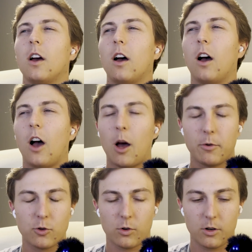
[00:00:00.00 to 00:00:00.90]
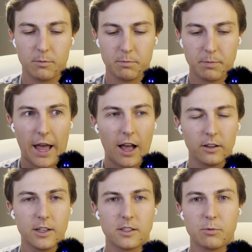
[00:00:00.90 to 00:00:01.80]
Habitur
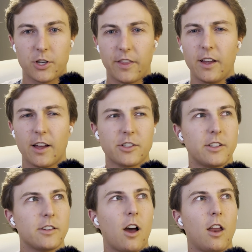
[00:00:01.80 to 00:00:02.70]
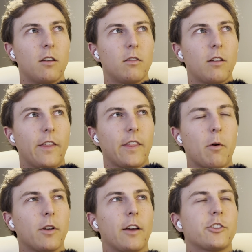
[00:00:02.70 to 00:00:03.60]
Palace, which I think actually is not. I think that
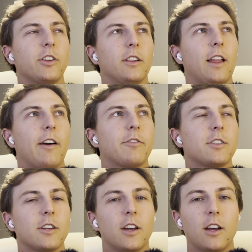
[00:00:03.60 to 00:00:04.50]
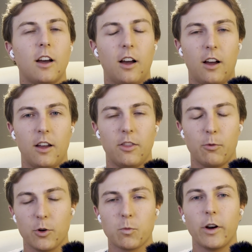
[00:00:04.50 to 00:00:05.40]
one actually left. There
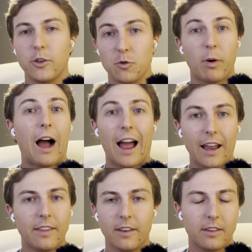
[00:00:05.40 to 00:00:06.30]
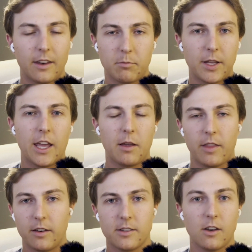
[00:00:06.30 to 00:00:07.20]
was one in Dubai
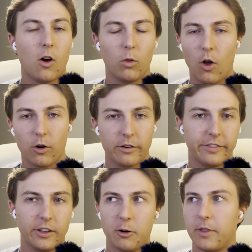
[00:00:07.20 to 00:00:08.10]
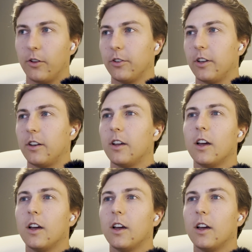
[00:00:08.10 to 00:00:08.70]
that's no longer affiliated with Hilton.